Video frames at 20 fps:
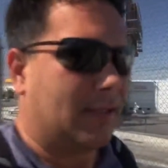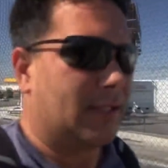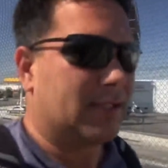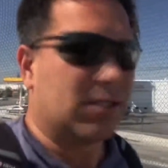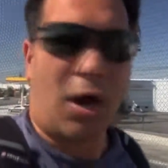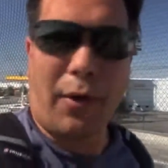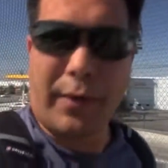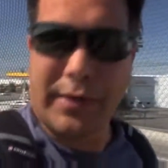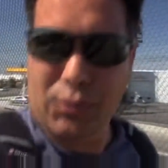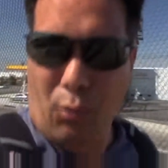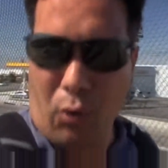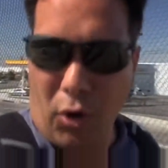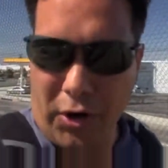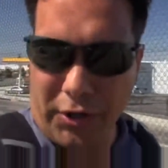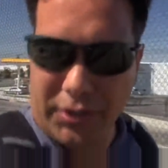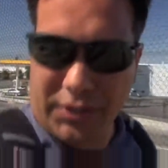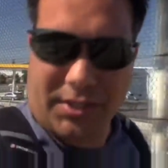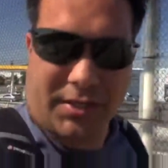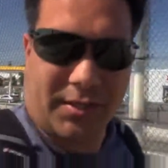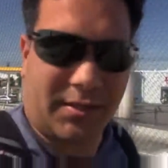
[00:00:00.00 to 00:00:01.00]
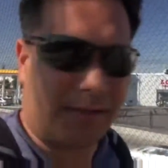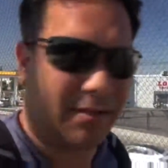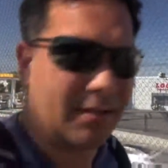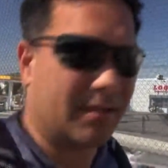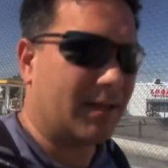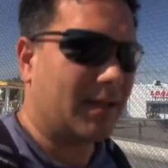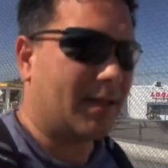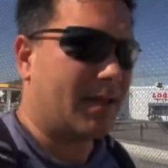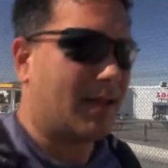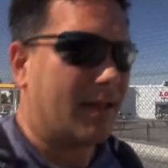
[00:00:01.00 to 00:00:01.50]
He's always worked
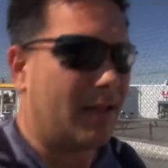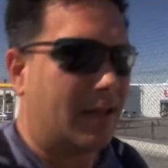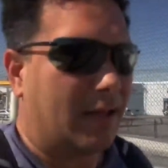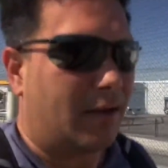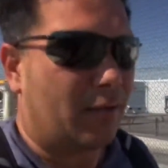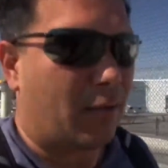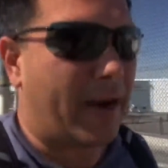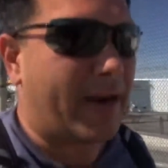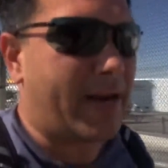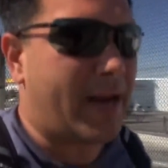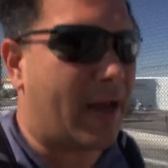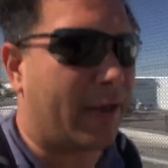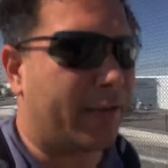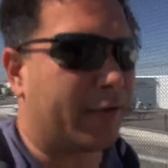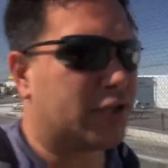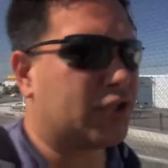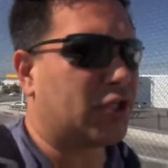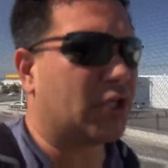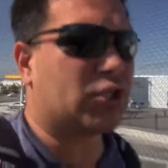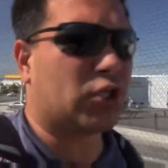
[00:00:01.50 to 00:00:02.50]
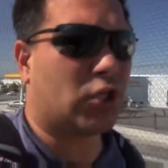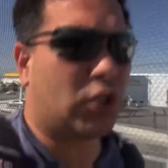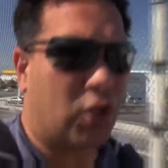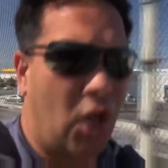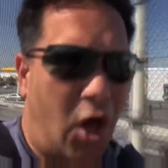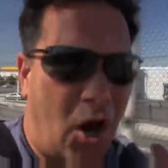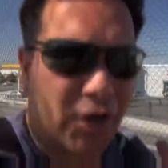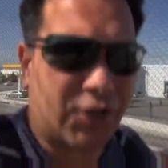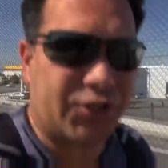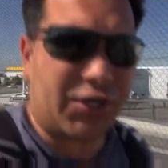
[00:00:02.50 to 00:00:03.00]
Right now, there's such a
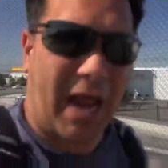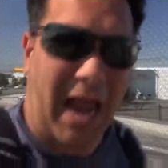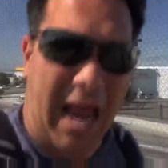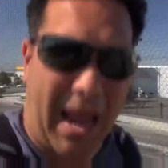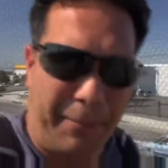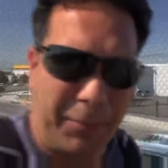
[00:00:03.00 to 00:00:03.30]
large